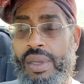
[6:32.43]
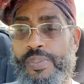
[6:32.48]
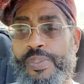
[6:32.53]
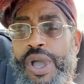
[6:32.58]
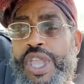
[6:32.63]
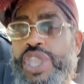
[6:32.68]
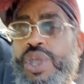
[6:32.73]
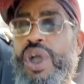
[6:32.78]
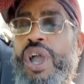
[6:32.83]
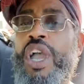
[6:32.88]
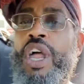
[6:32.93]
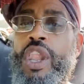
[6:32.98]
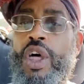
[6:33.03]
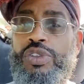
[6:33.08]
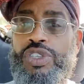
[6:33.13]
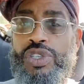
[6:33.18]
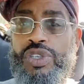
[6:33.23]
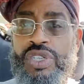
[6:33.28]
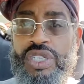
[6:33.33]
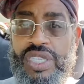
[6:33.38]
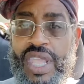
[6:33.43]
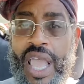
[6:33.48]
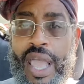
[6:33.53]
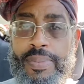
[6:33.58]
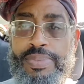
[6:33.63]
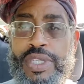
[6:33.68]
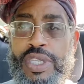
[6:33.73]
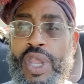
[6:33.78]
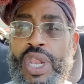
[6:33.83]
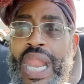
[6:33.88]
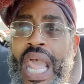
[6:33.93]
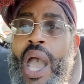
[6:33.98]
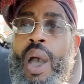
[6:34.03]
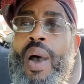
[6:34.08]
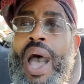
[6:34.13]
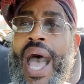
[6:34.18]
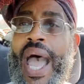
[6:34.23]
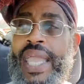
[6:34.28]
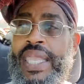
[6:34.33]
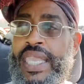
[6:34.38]
But you're a closer step. So
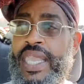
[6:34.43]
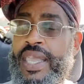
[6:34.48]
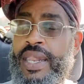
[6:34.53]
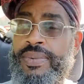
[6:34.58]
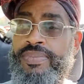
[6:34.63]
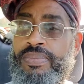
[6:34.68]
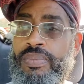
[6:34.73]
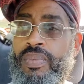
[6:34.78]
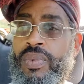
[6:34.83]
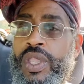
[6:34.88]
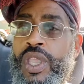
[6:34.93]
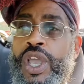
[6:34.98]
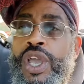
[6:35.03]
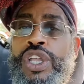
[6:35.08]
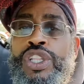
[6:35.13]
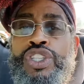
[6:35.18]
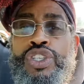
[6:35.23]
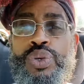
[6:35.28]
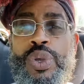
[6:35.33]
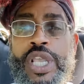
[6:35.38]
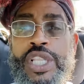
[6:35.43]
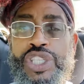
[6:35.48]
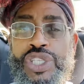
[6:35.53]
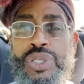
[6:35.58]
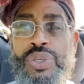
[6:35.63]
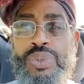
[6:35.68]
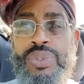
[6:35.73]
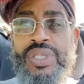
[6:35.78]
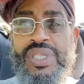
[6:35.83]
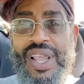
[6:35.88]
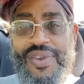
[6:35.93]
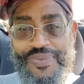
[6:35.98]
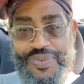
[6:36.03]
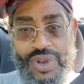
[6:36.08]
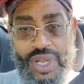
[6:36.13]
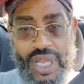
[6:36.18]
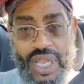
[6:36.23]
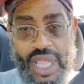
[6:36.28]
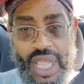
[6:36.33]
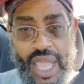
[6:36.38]
now I can treat you
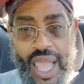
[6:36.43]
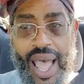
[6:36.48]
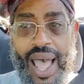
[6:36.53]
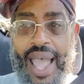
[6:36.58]
differently.